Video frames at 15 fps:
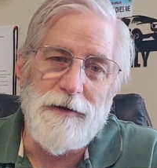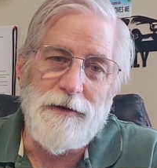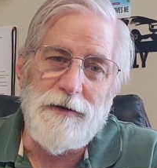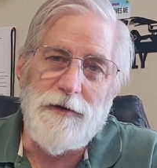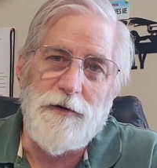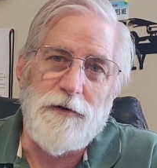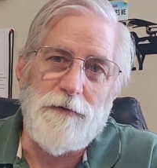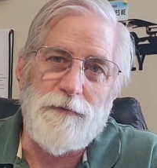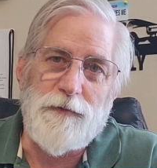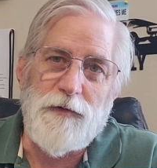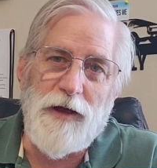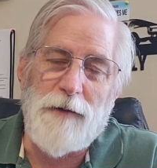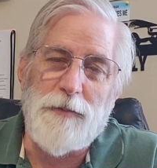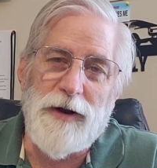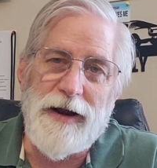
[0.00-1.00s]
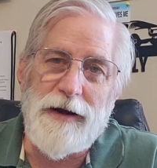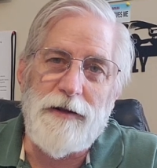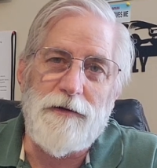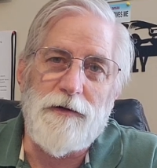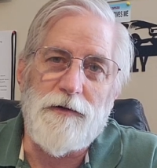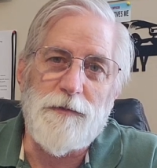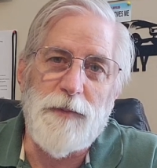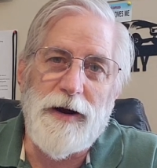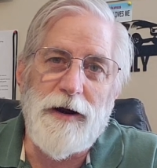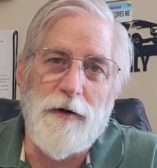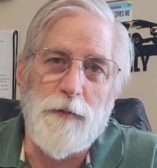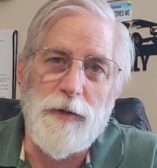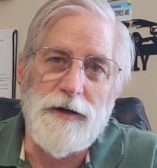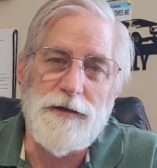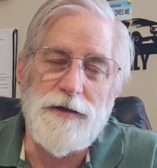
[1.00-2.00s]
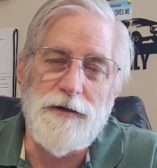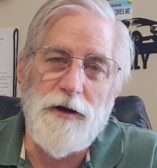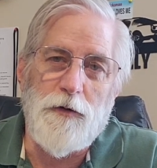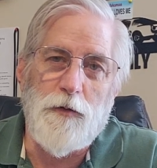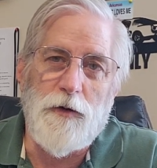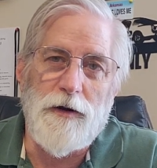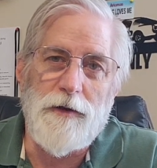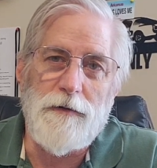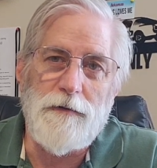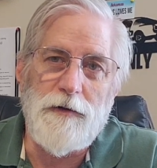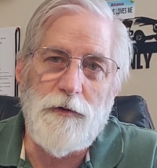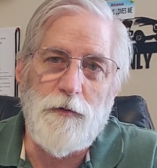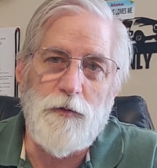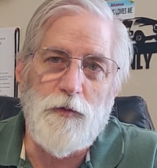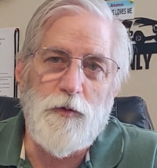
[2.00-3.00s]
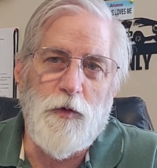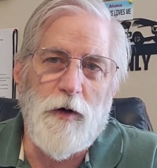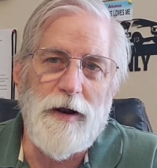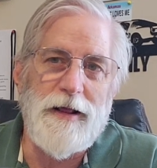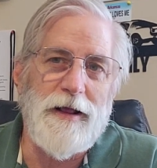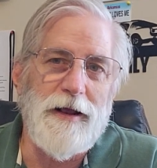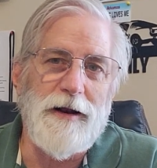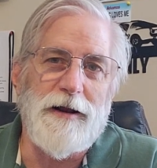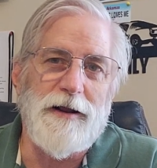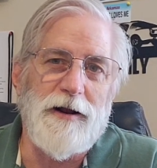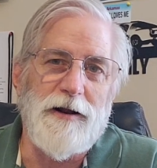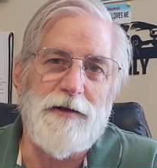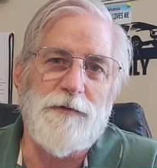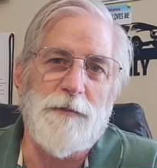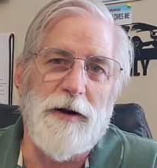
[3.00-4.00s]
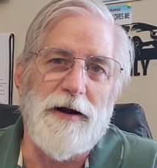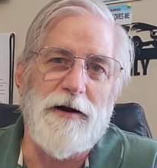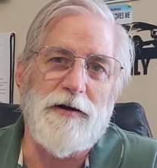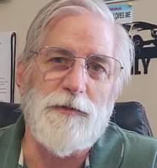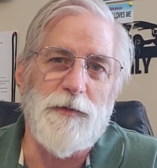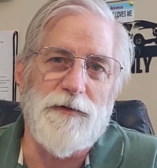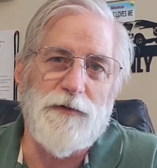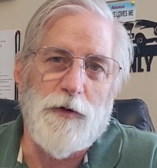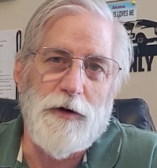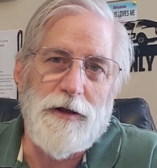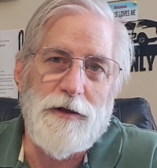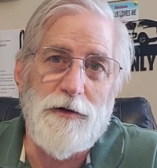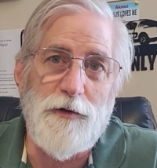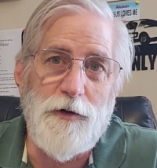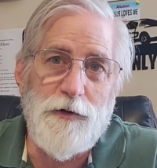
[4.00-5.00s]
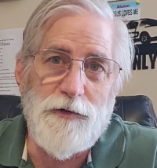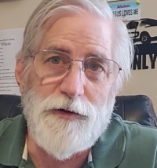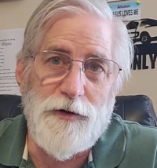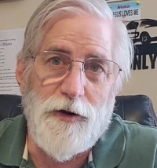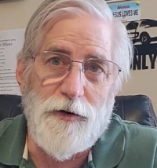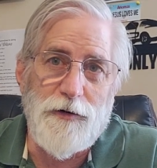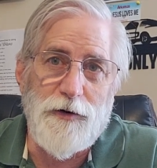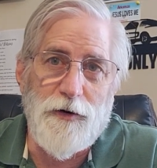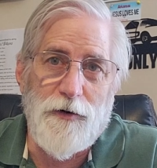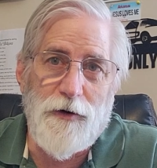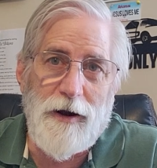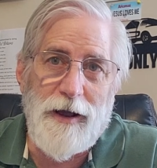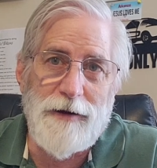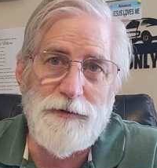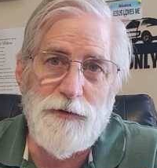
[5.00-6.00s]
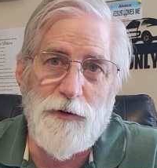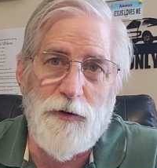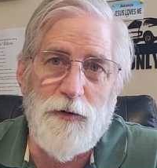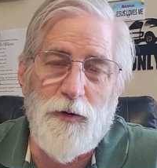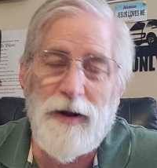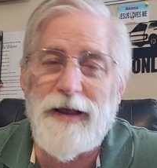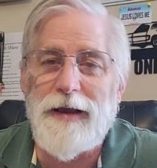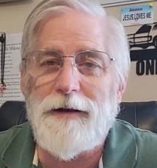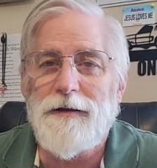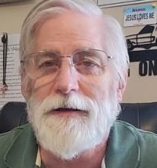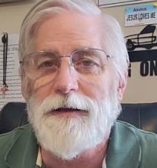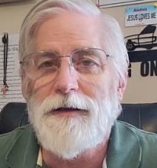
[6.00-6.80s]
you've got plenty to spare, but you don't want to, you want to get a little experience before you use it on your actual queen.